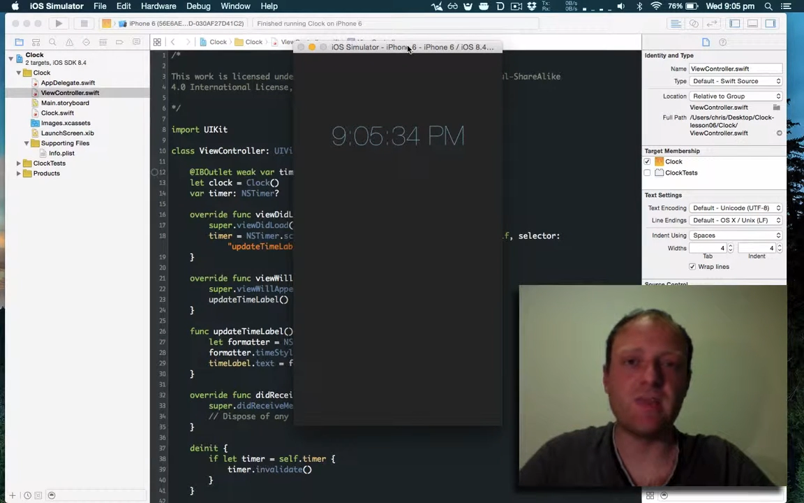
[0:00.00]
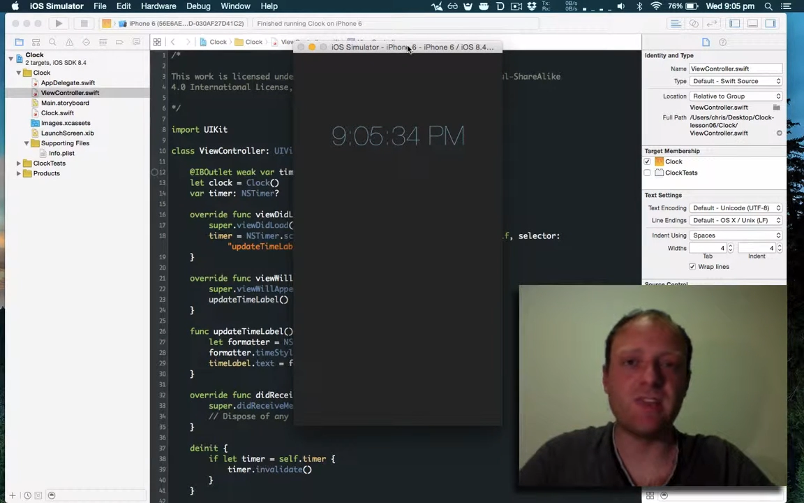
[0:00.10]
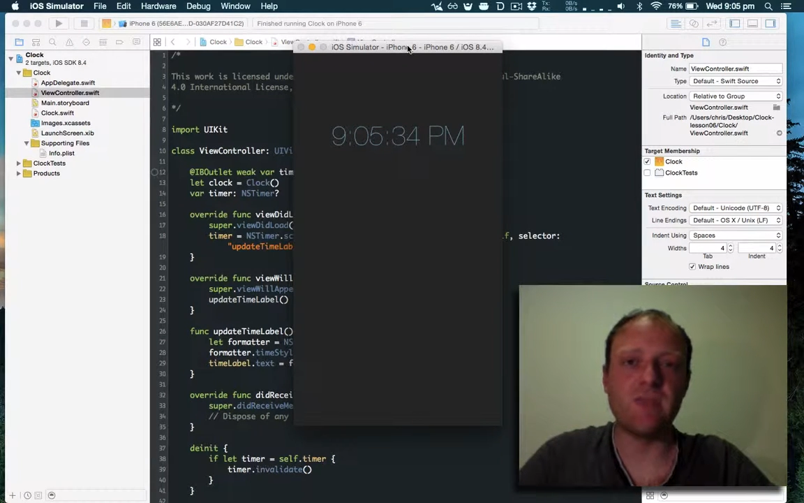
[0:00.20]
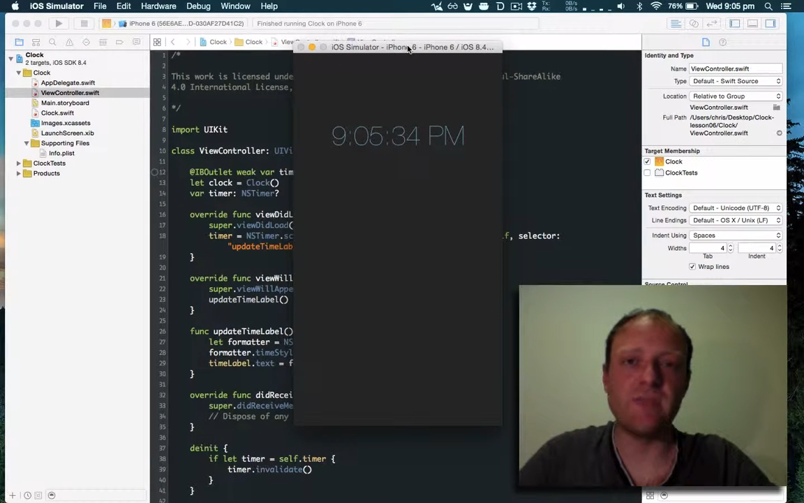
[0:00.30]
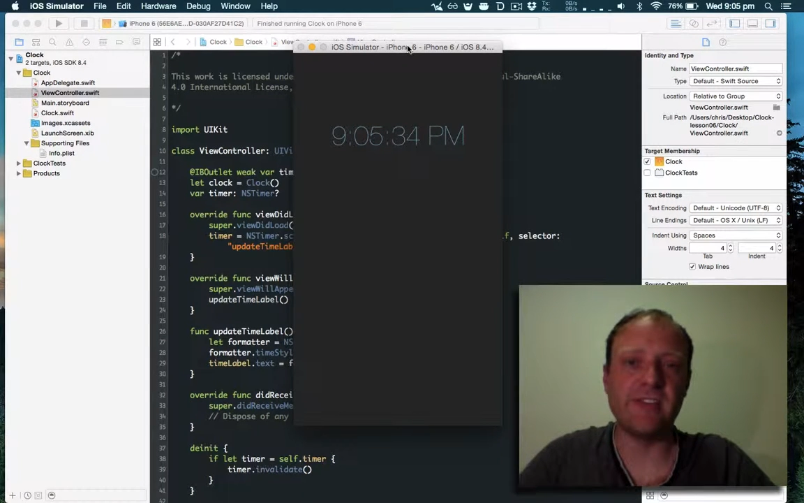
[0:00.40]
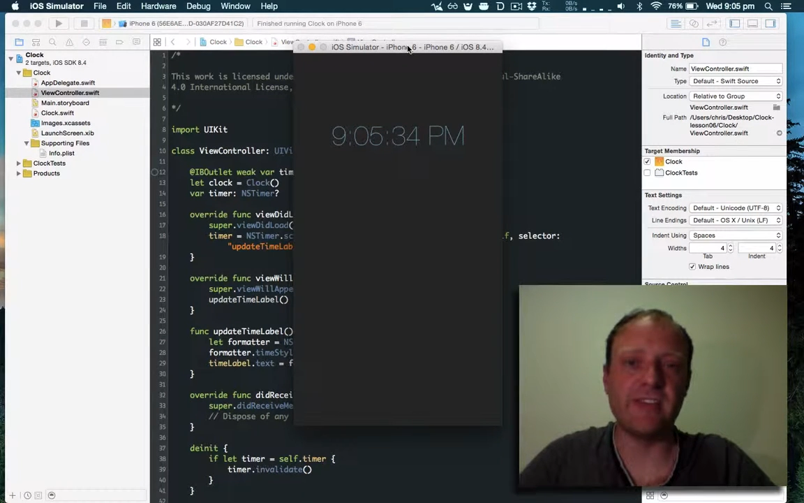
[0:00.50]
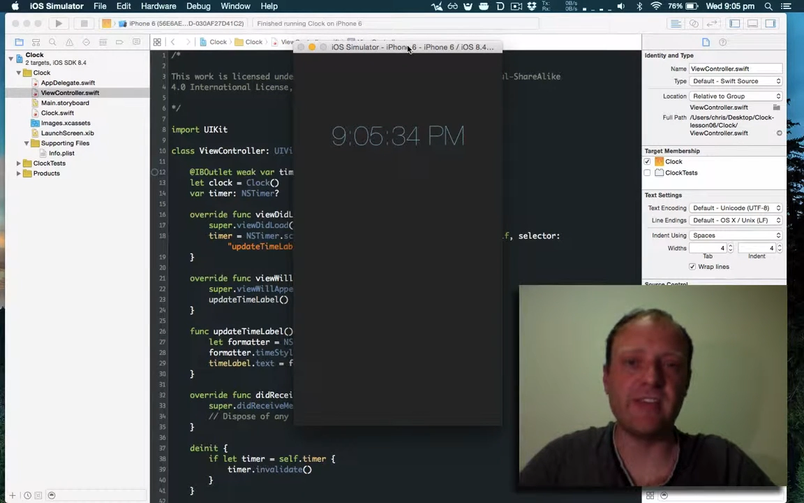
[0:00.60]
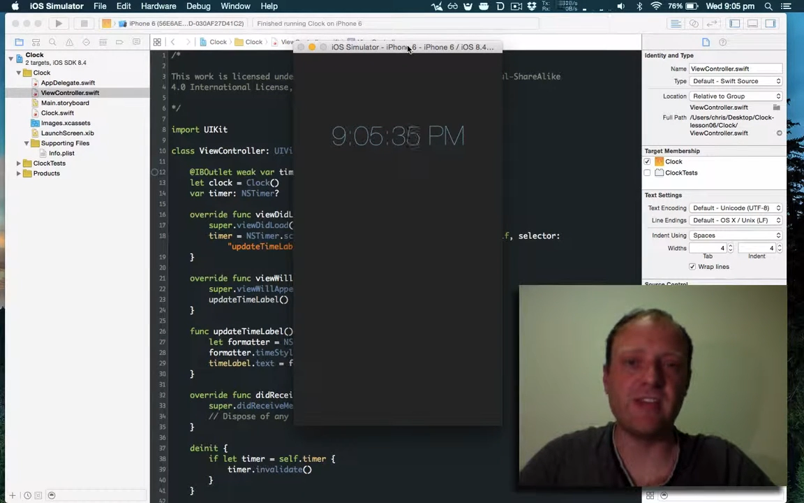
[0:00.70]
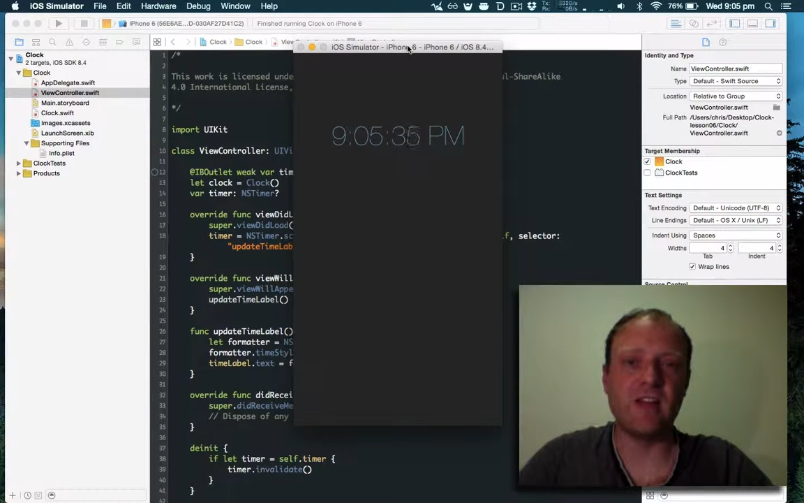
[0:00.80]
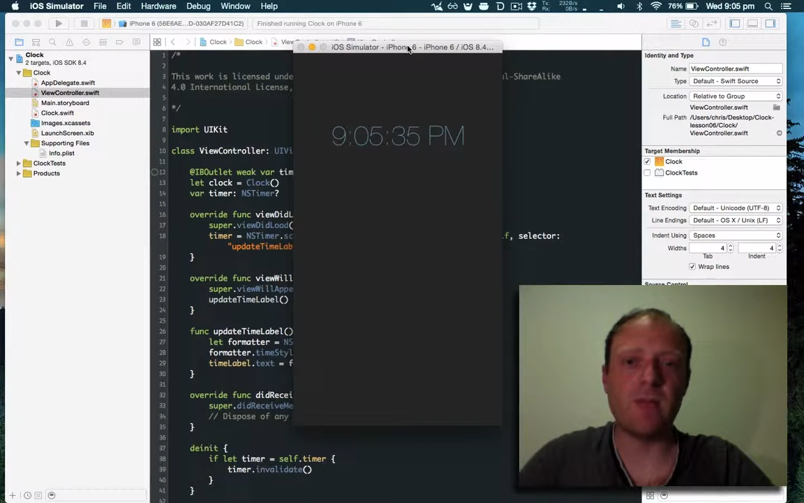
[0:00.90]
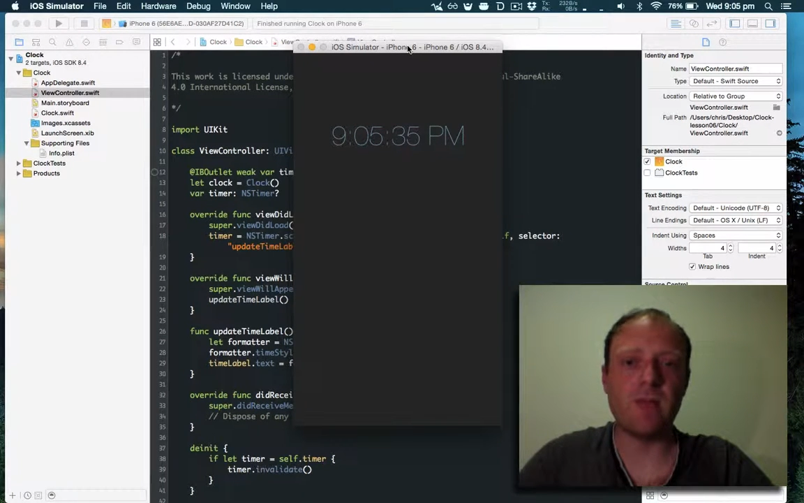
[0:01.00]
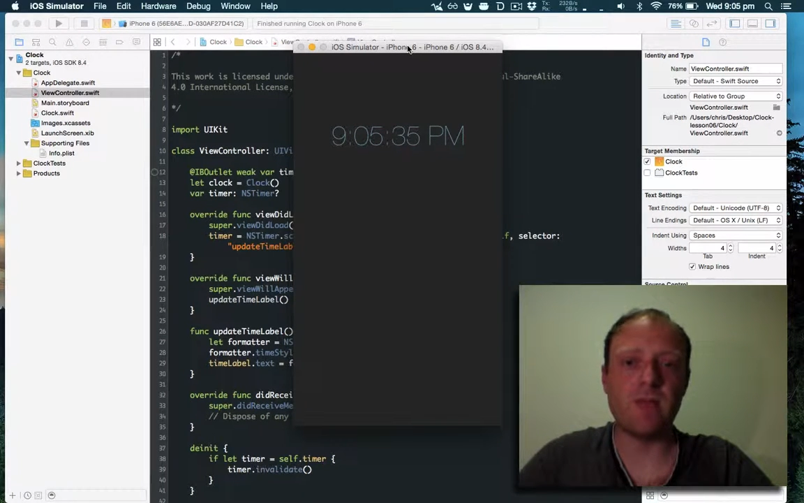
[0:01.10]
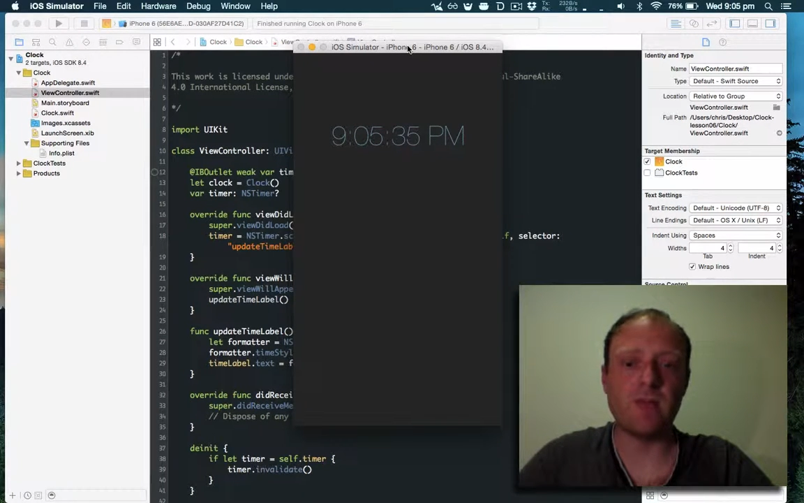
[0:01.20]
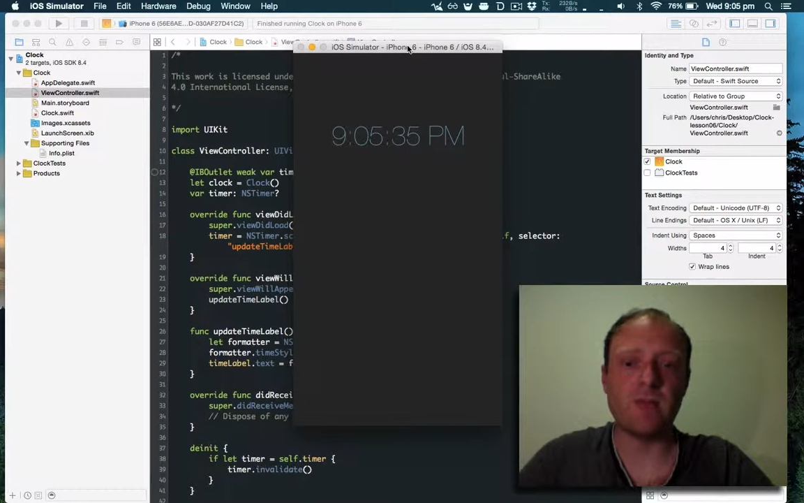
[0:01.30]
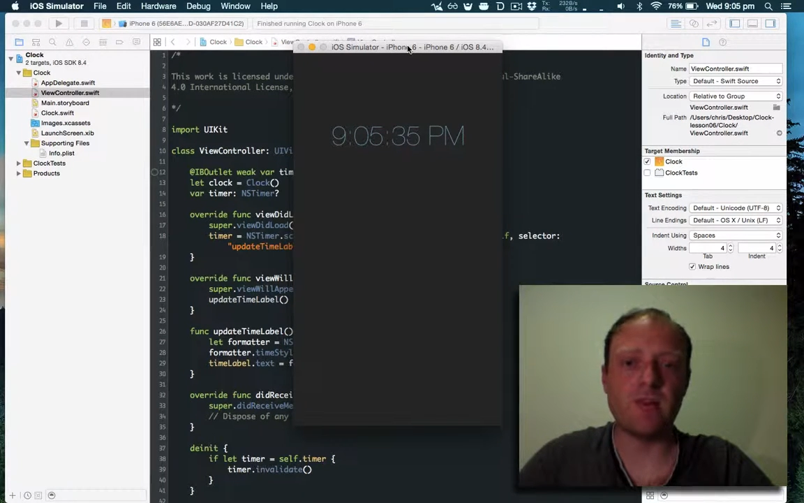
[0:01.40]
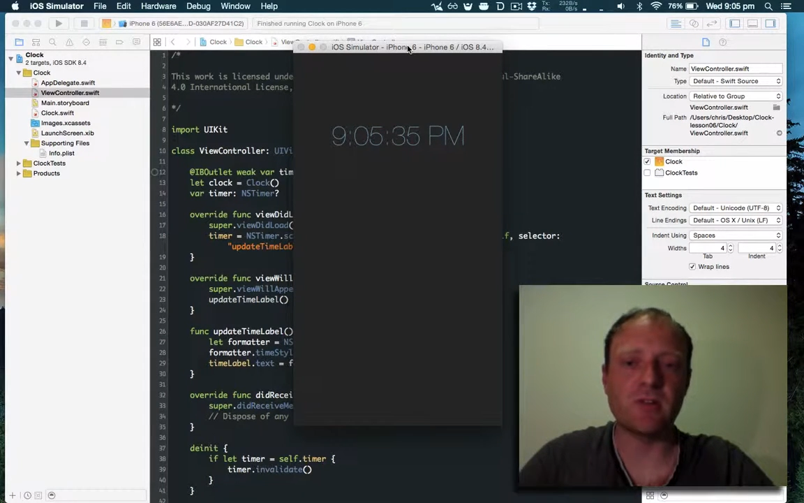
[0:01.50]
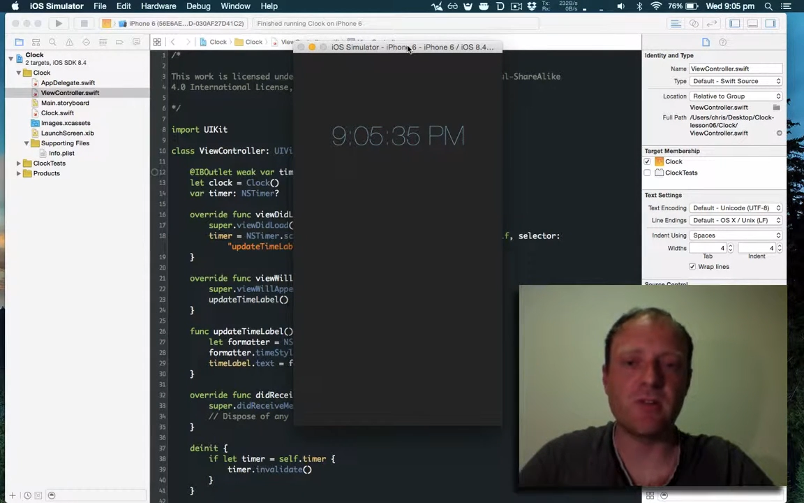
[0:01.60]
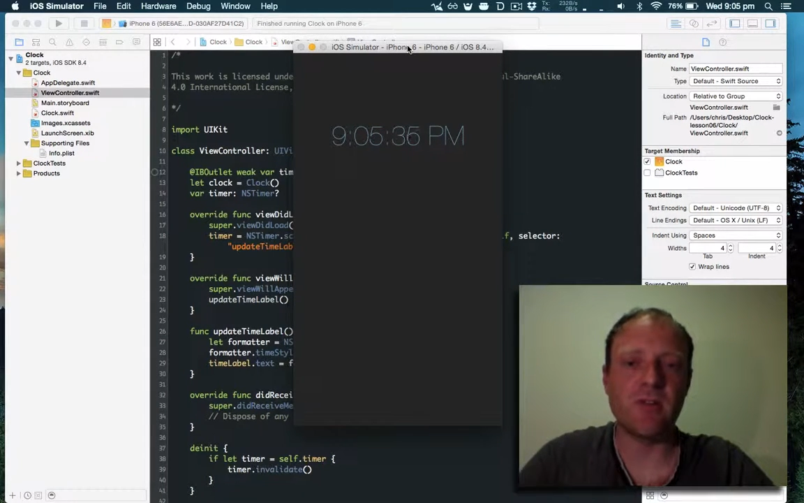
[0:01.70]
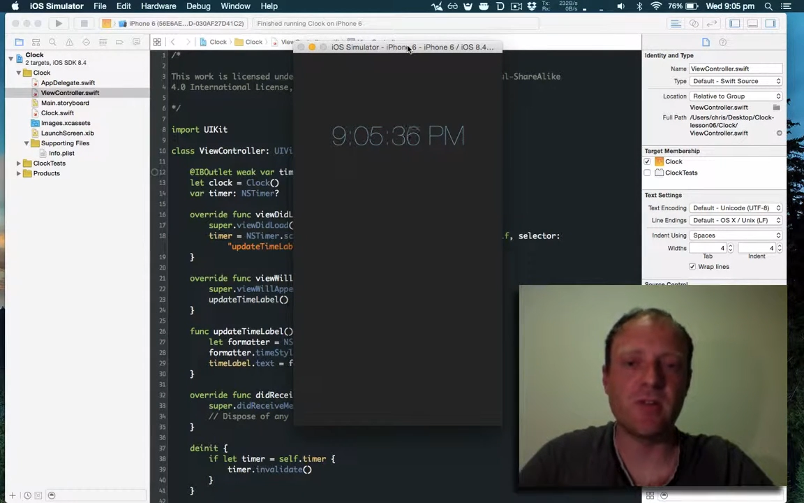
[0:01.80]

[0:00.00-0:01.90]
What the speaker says: simulating up the correct way